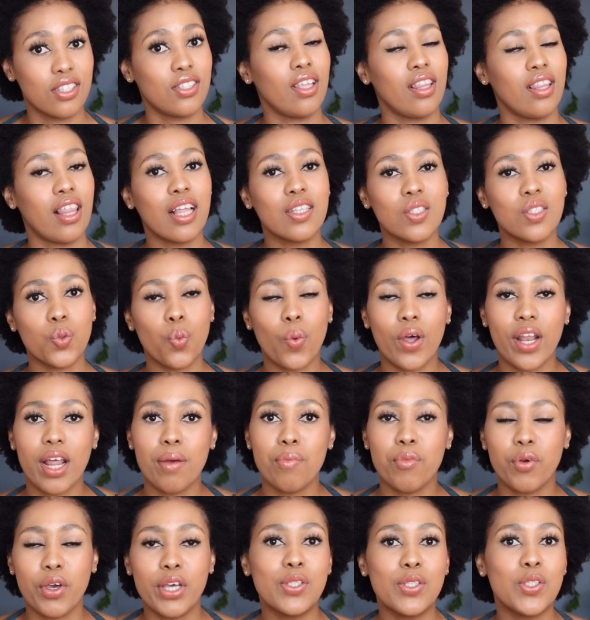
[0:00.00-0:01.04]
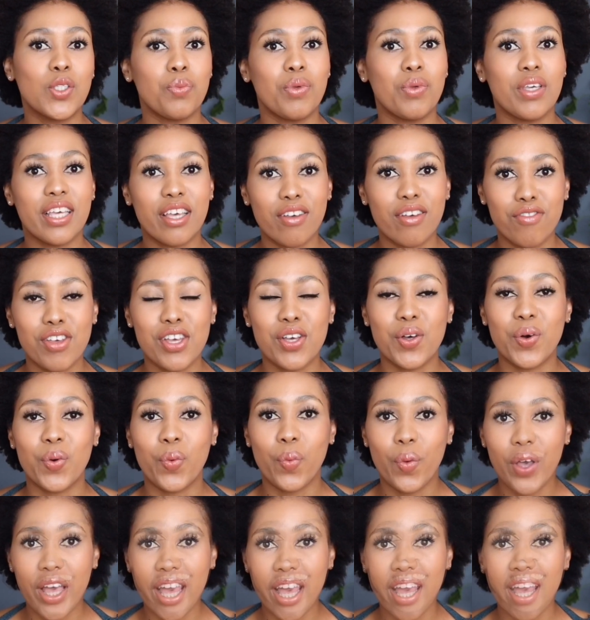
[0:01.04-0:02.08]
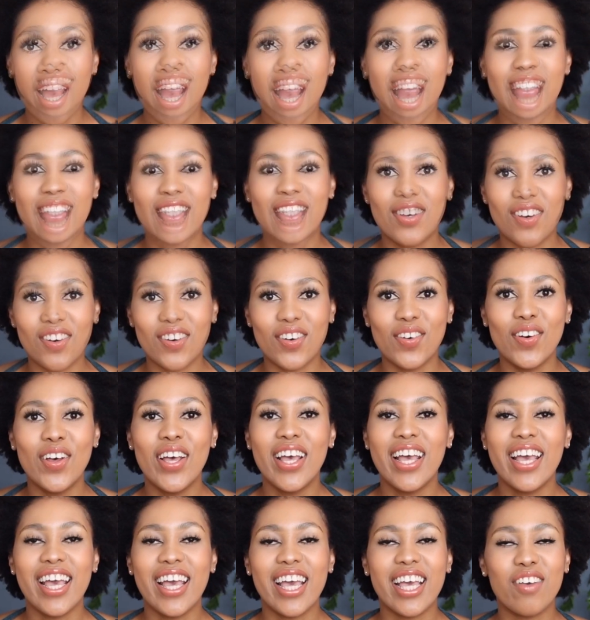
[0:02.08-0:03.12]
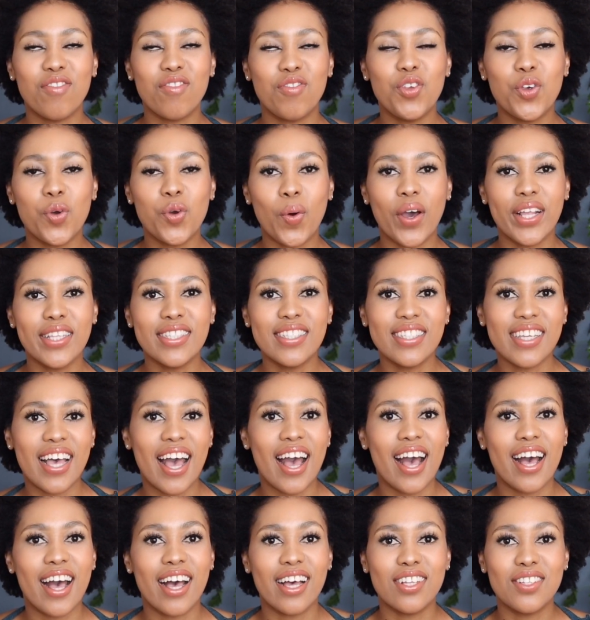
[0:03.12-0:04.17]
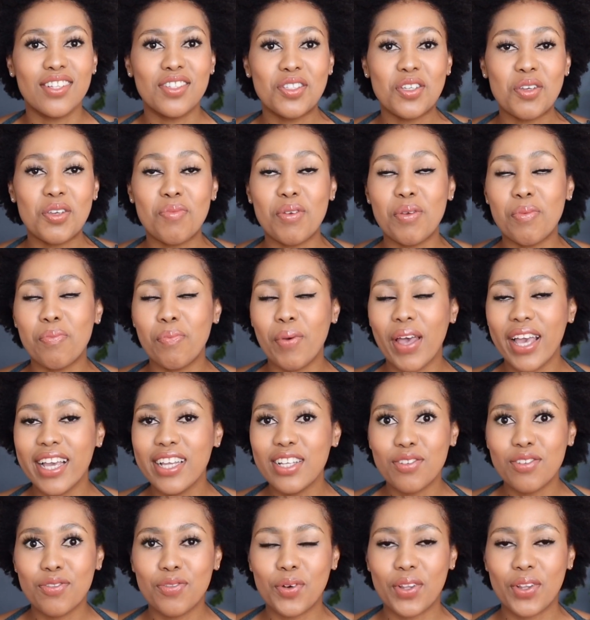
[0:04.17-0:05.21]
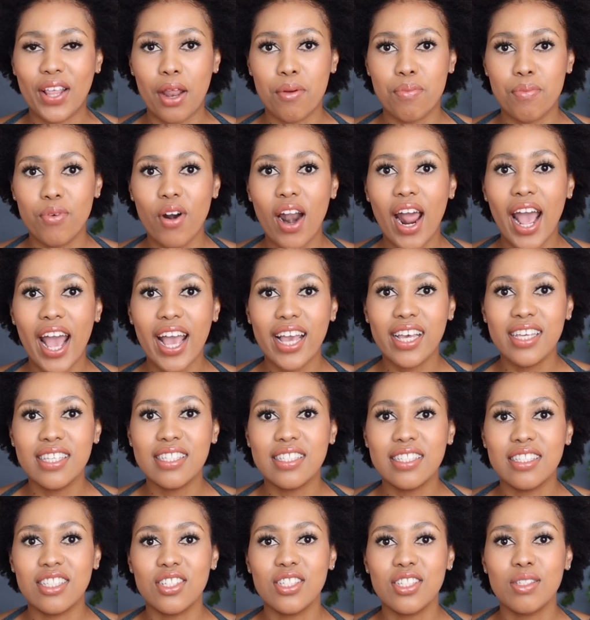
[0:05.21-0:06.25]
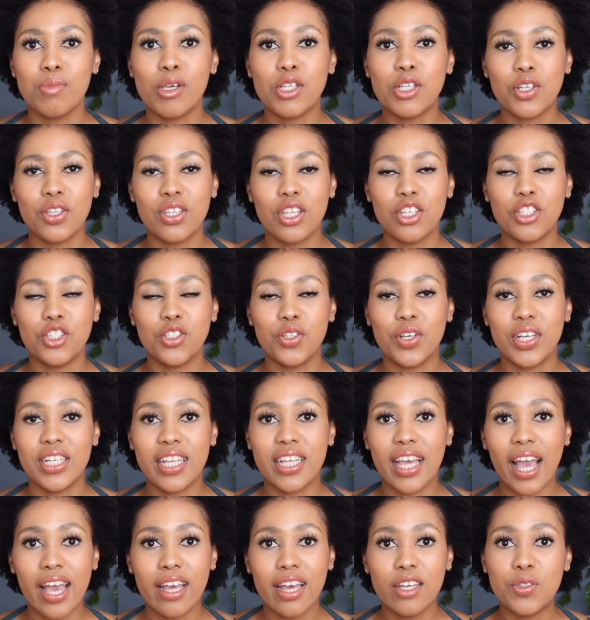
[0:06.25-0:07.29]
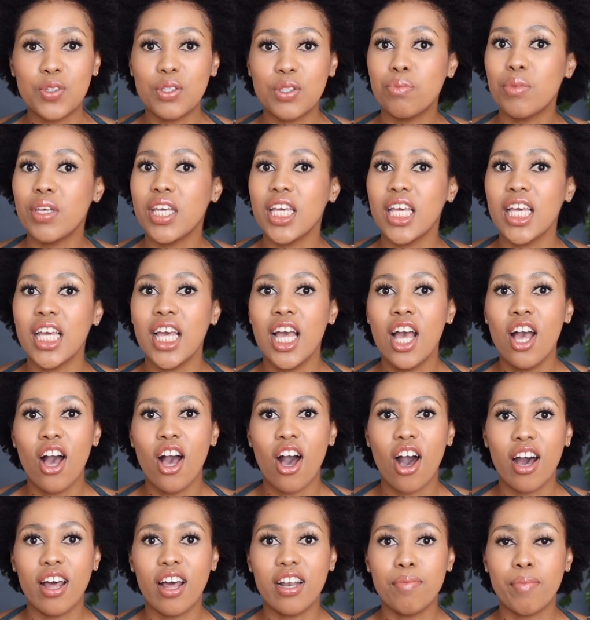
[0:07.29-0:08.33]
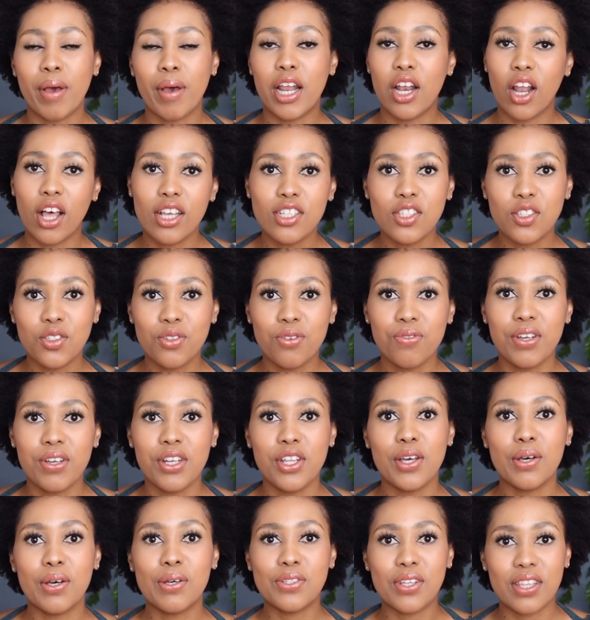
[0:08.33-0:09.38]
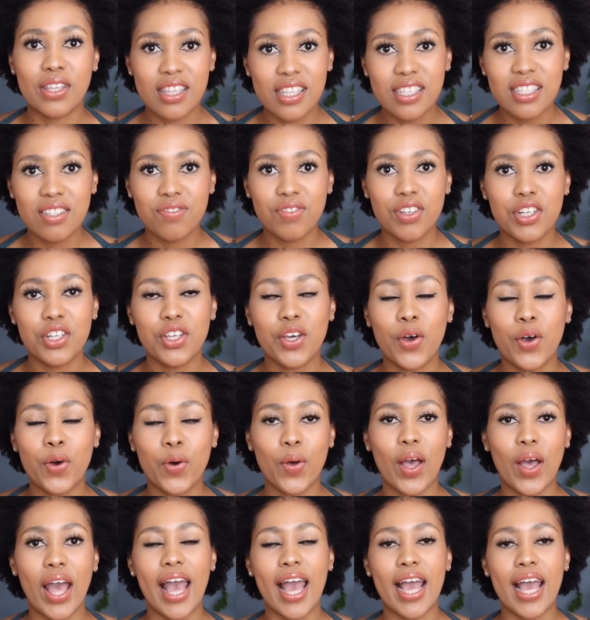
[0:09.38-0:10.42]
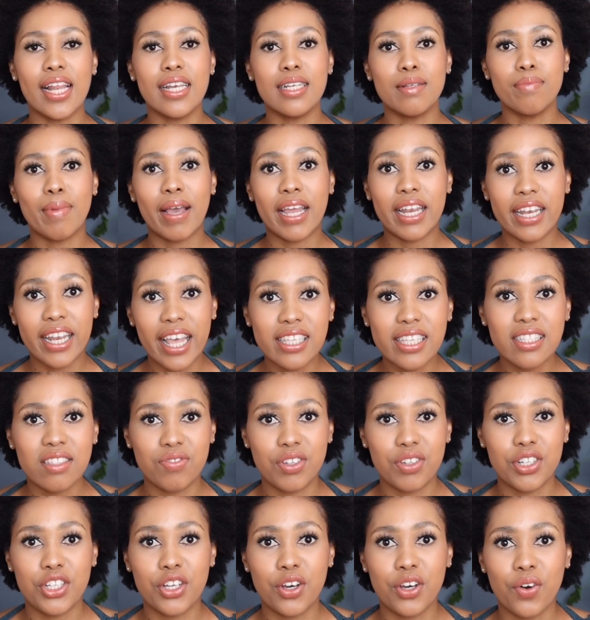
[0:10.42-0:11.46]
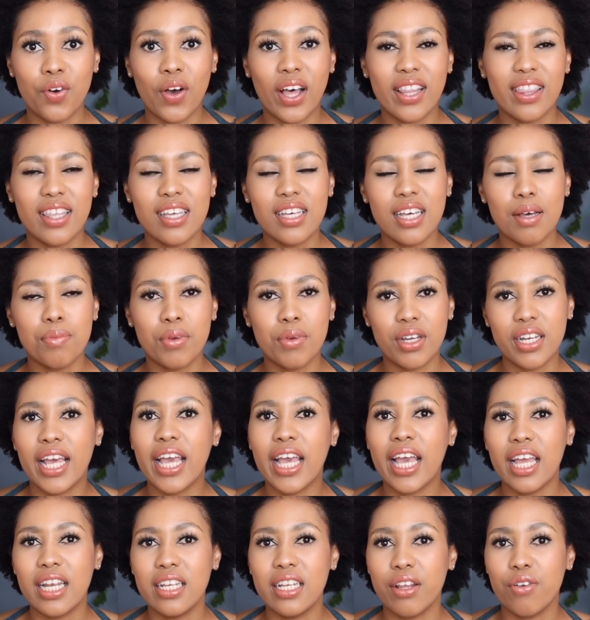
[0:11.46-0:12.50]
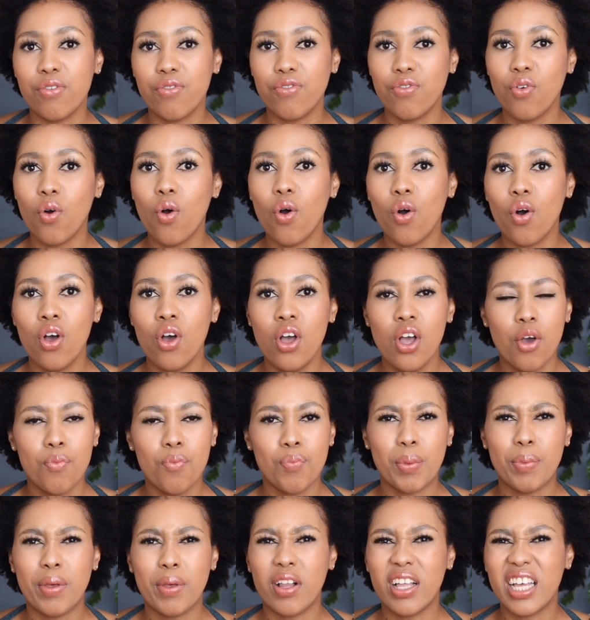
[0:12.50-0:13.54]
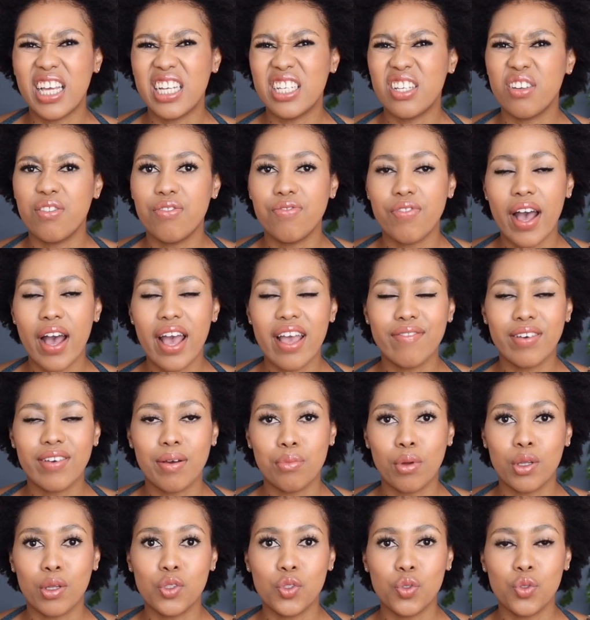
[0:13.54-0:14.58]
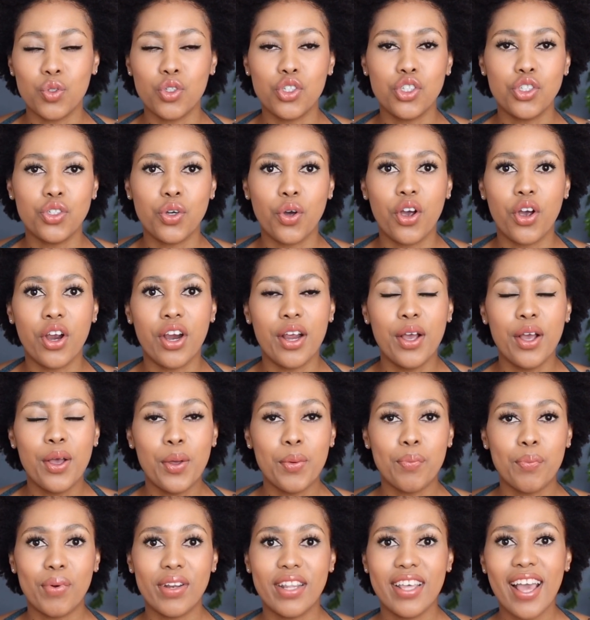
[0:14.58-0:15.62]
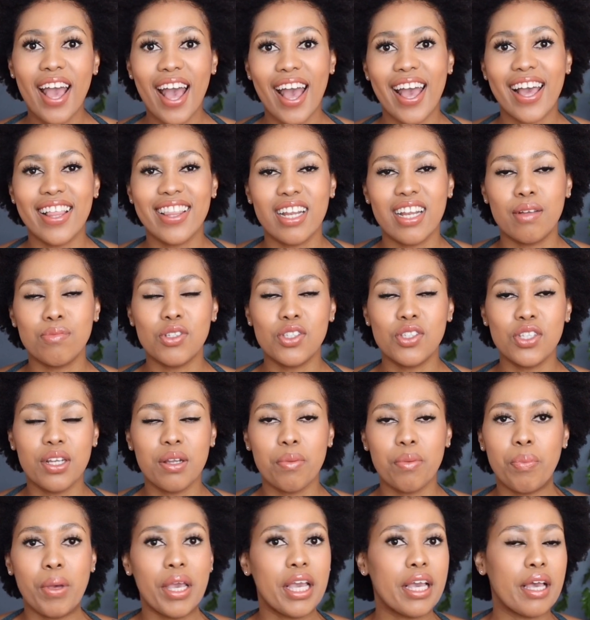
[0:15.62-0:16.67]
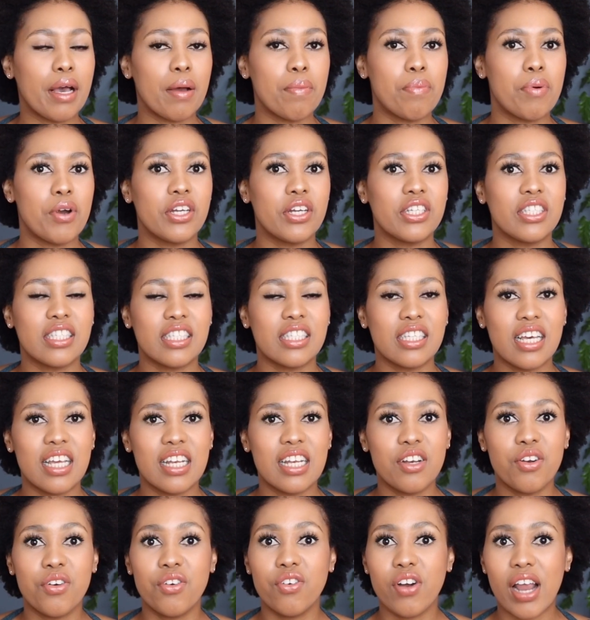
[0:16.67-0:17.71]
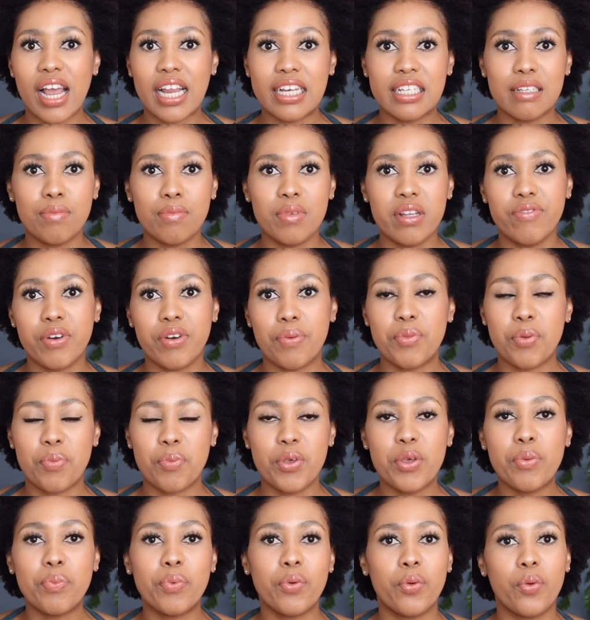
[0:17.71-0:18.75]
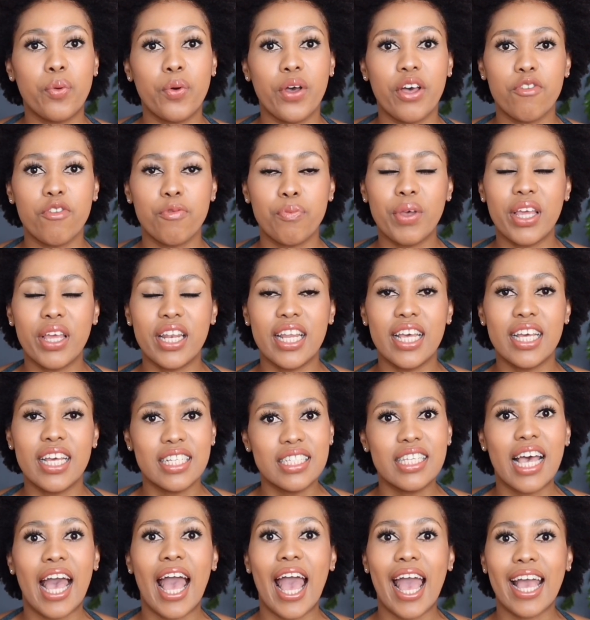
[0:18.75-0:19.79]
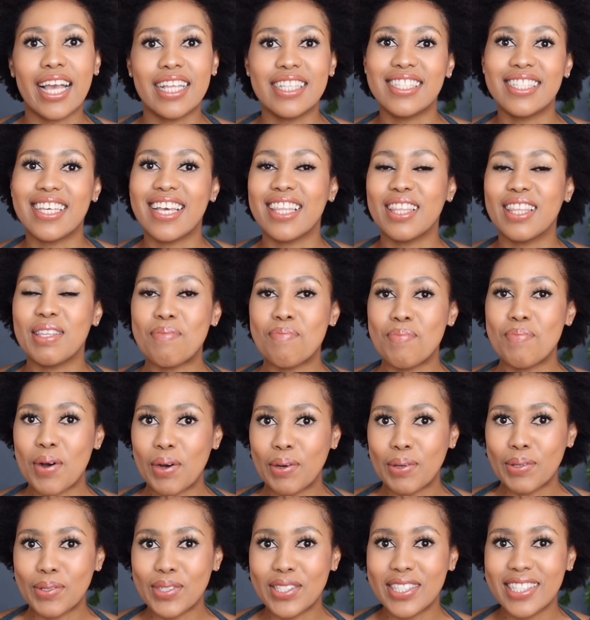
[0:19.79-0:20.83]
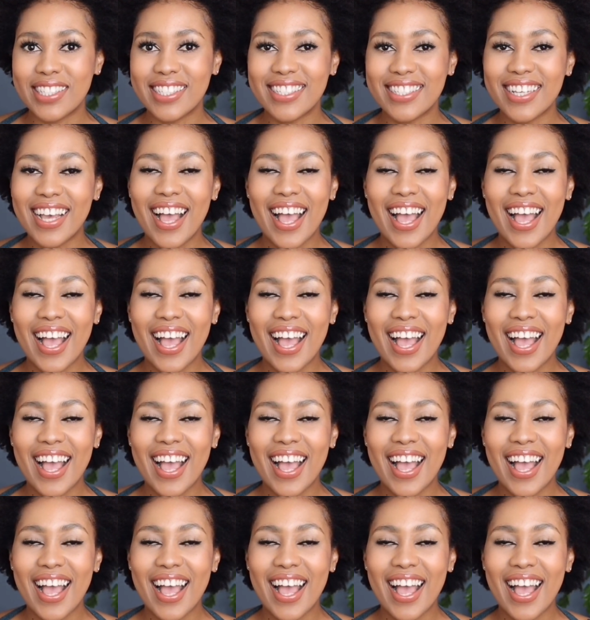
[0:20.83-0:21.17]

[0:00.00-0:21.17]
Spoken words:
So that's what I'm going to be giving away. So if you want to be picked for that prize, just make sure that you engage with me on my last 2 videos, on this video and my next video. I think I'm gonna end at 4, maybe I'll end at 5, I'm not too sure, but yeah. And then I'm just gonna pick a person randomly from the people who have been interacting the most.